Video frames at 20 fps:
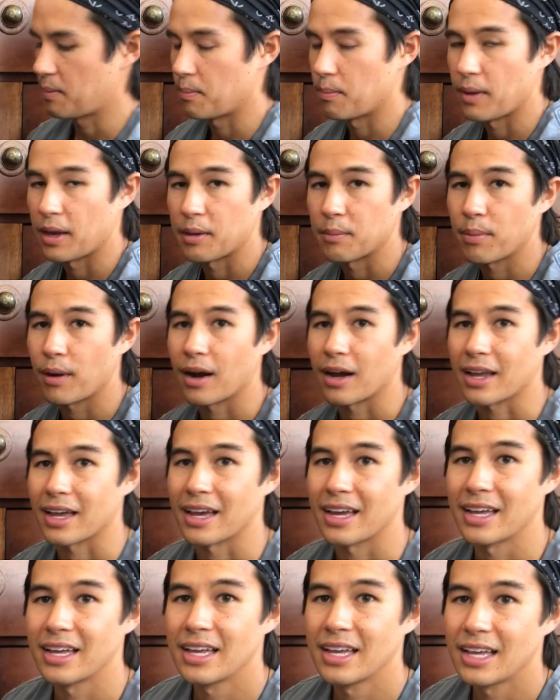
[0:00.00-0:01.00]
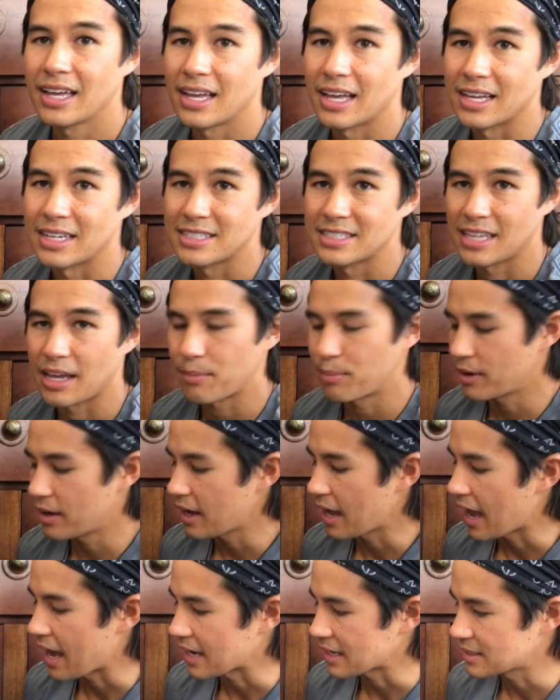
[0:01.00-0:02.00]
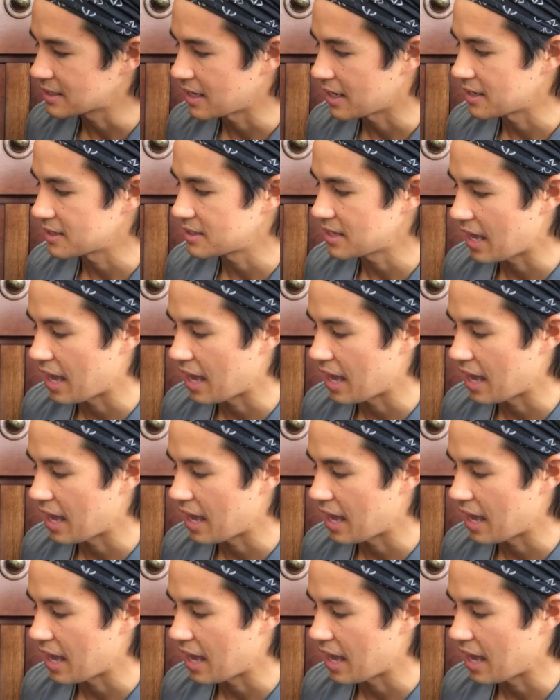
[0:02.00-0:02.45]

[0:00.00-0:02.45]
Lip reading: Main pocket. A separate access